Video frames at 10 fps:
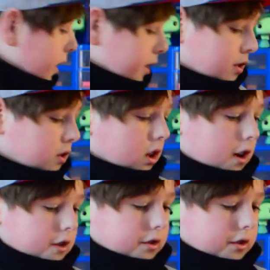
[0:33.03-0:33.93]
the
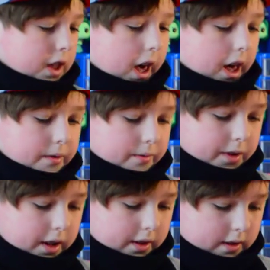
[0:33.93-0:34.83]
stuff that
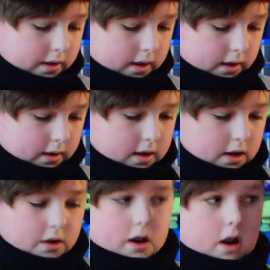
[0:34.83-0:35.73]
it's is in
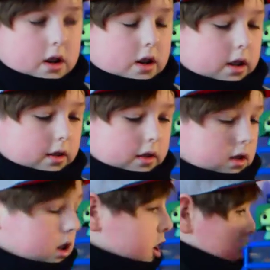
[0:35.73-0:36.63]
here on this
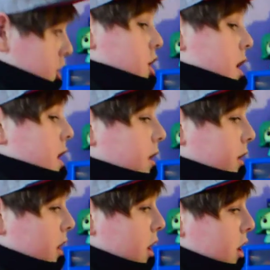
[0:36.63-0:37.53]
sheet.
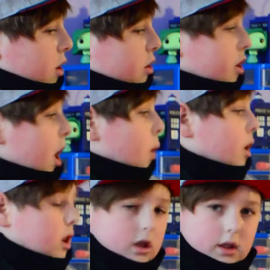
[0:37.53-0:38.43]
So
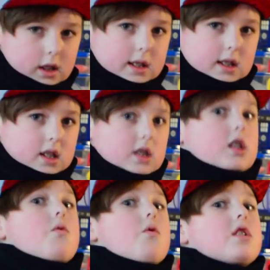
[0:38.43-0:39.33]
let's see
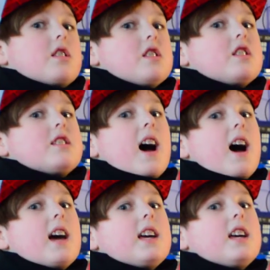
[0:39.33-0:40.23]
what's inside.